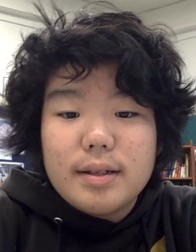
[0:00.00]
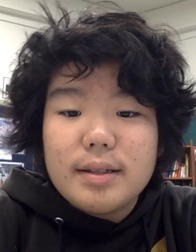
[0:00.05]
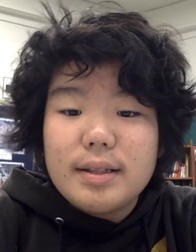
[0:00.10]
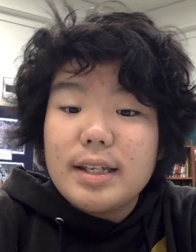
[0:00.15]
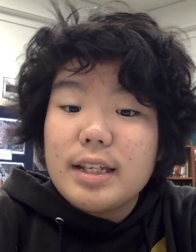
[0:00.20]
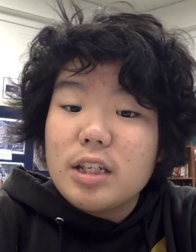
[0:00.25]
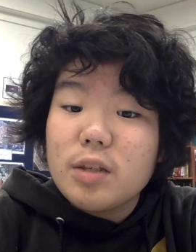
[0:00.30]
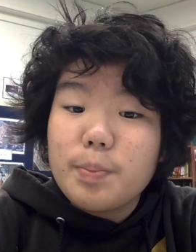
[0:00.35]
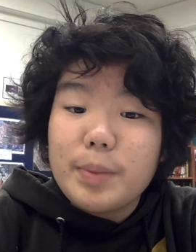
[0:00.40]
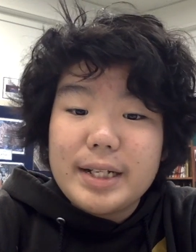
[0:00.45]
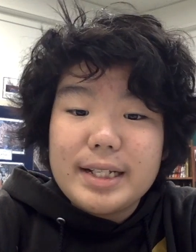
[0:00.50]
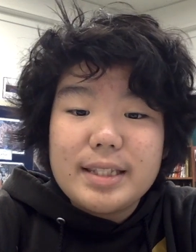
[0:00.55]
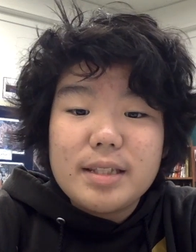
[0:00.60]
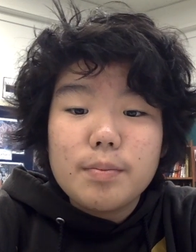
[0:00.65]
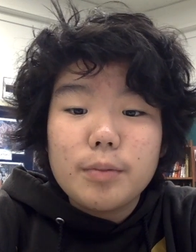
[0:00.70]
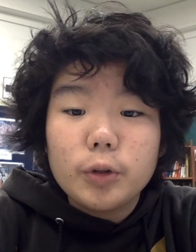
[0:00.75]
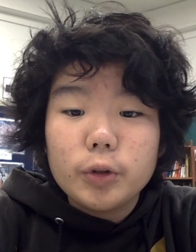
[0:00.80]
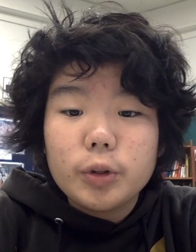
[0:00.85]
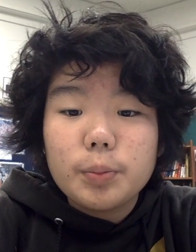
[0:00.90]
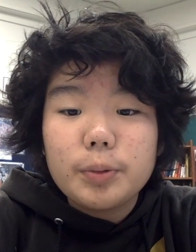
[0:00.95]
despite the
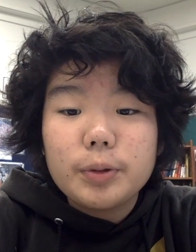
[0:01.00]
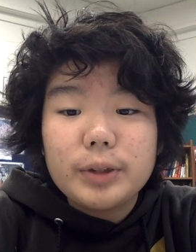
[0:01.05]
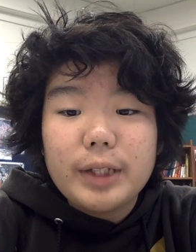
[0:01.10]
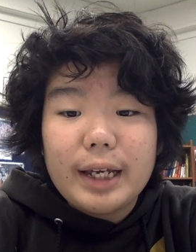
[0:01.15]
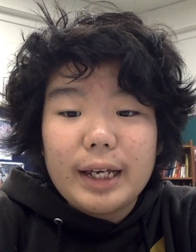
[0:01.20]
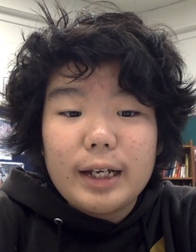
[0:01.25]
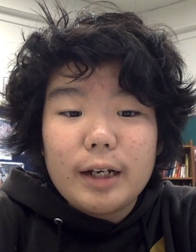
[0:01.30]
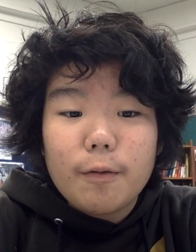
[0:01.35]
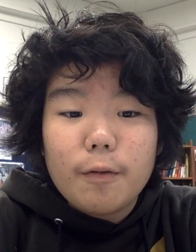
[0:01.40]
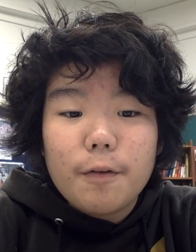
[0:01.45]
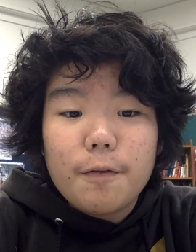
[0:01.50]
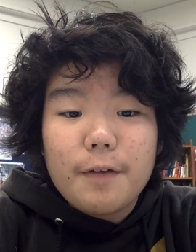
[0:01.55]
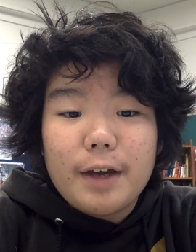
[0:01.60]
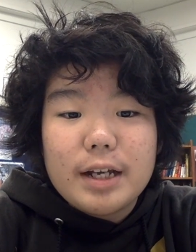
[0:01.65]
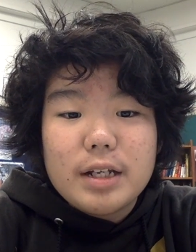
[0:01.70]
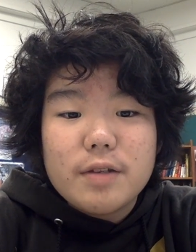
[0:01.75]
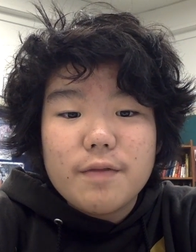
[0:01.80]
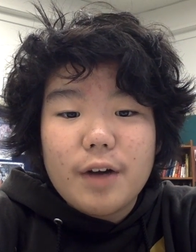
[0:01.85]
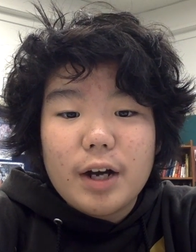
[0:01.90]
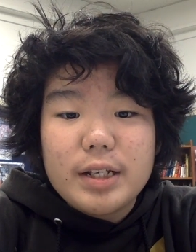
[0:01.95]
multiple negative
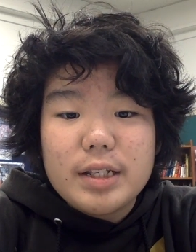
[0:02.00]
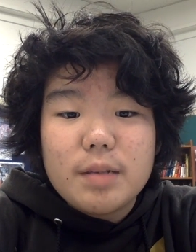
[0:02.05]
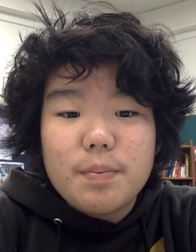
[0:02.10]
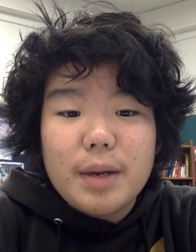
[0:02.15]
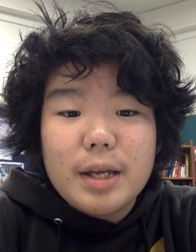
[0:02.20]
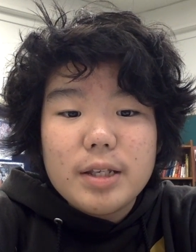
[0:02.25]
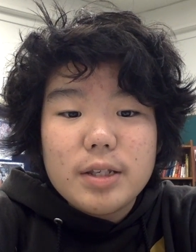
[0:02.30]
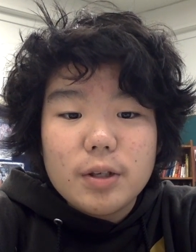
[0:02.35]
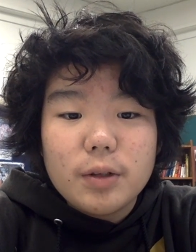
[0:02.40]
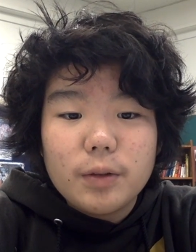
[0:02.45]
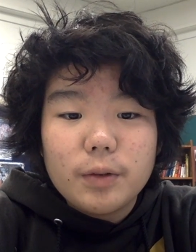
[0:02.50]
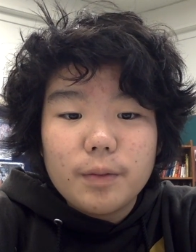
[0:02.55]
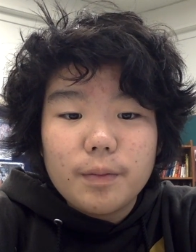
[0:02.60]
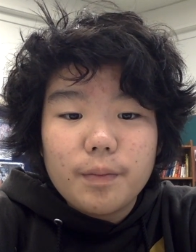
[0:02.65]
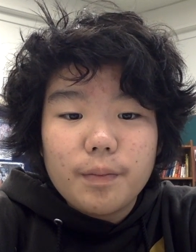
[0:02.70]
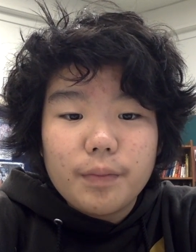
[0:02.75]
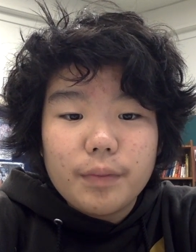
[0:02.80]
effects of oxybenzone.